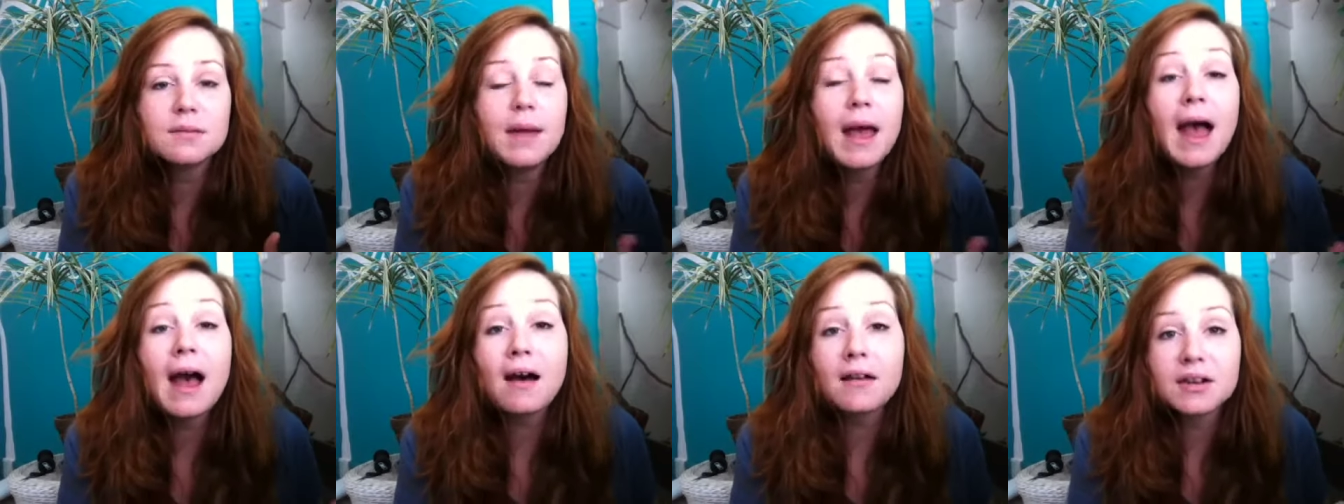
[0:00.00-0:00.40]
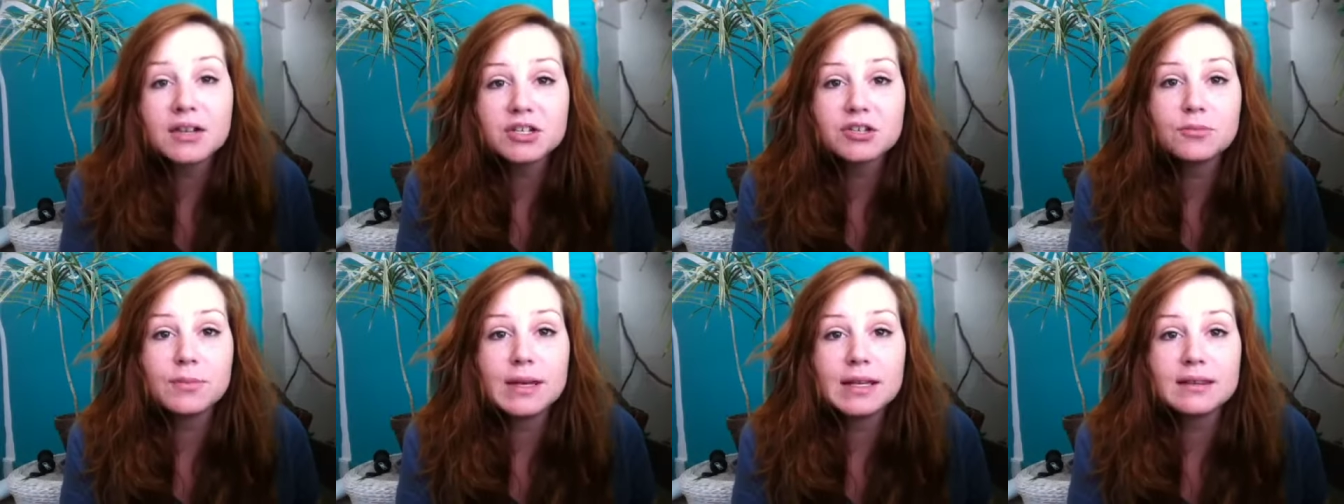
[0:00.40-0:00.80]
How did
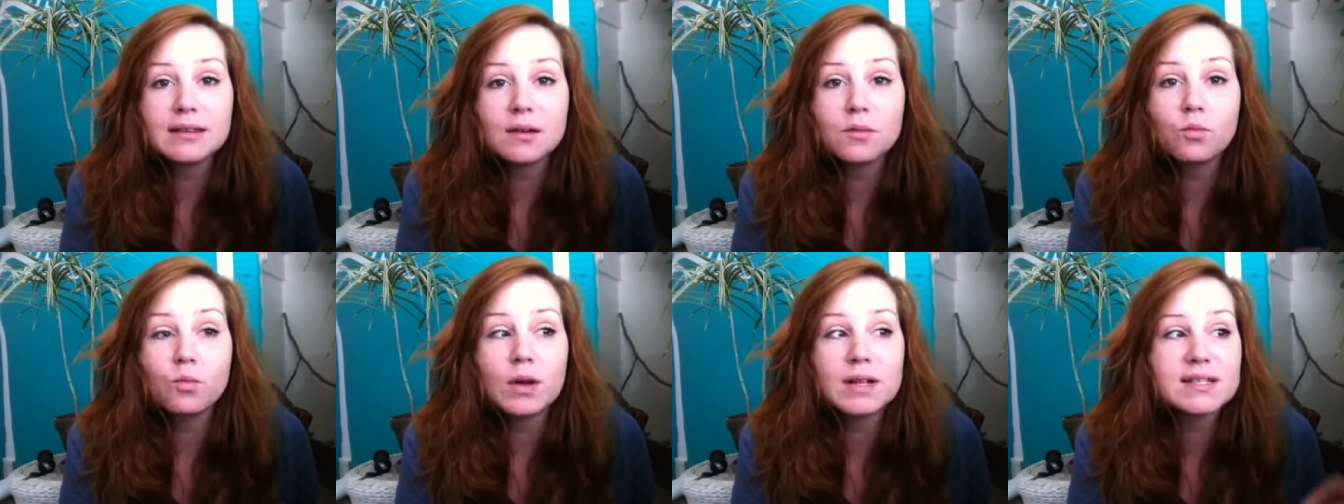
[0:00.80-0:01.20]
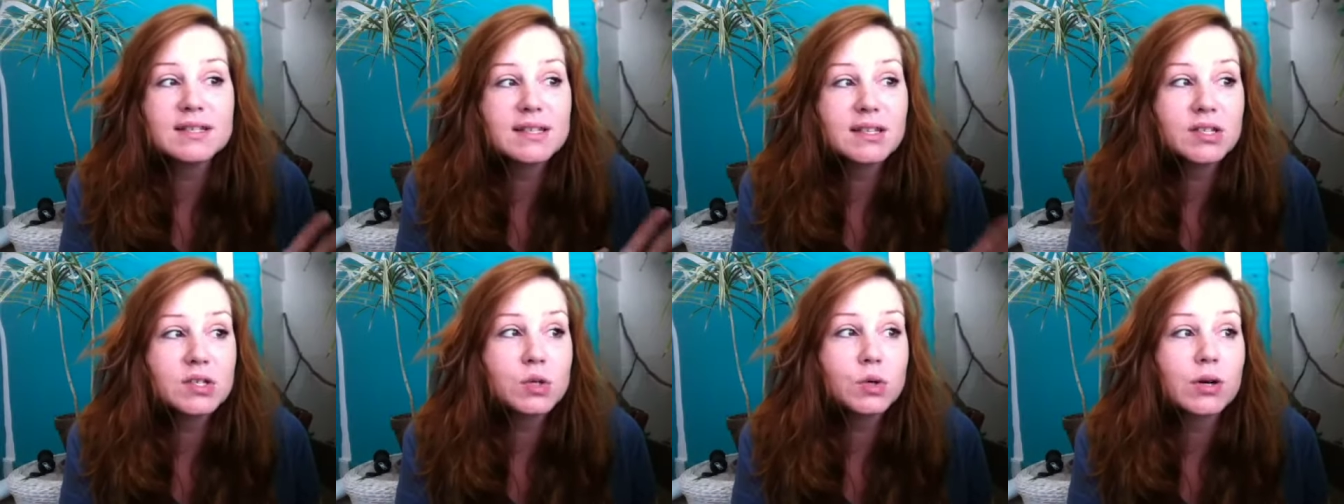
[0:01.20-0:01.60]
you meet them? What's
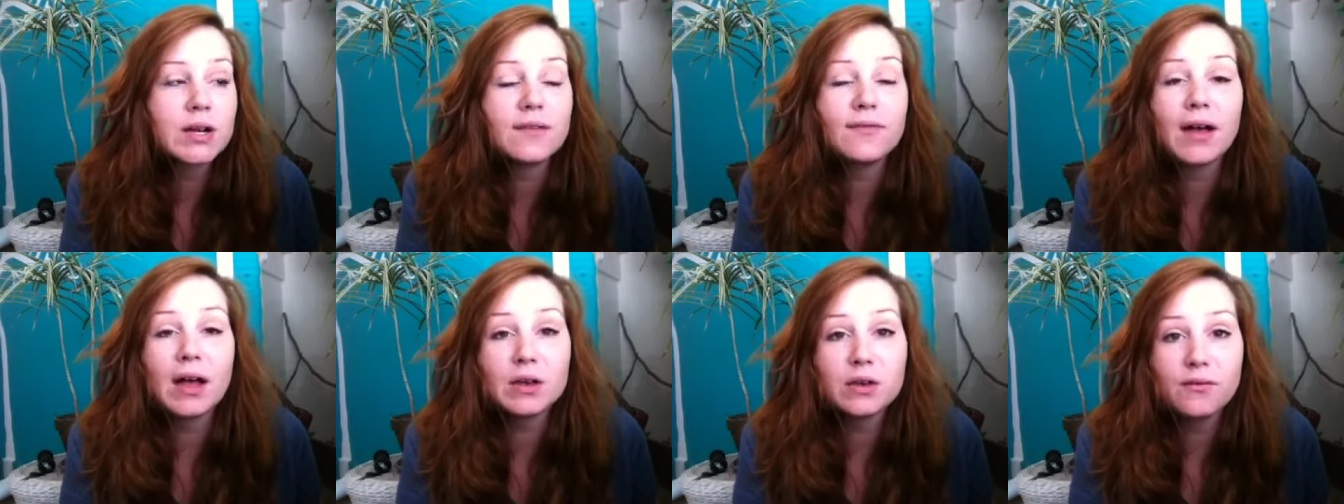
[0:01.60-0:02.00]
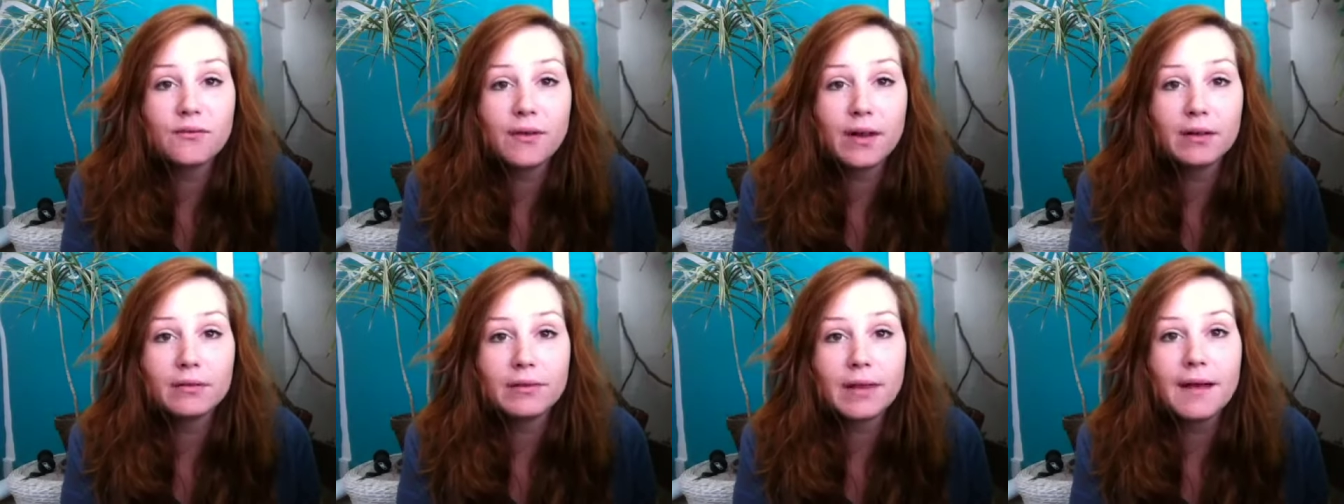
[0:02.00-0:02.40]
the story of how you
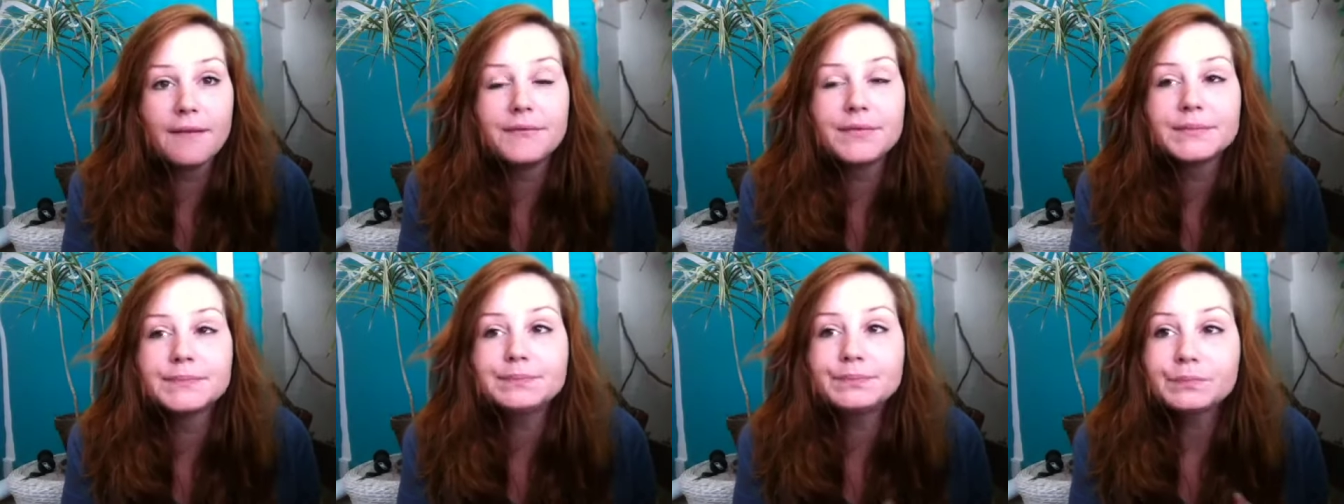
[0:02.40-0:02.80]
fell in love?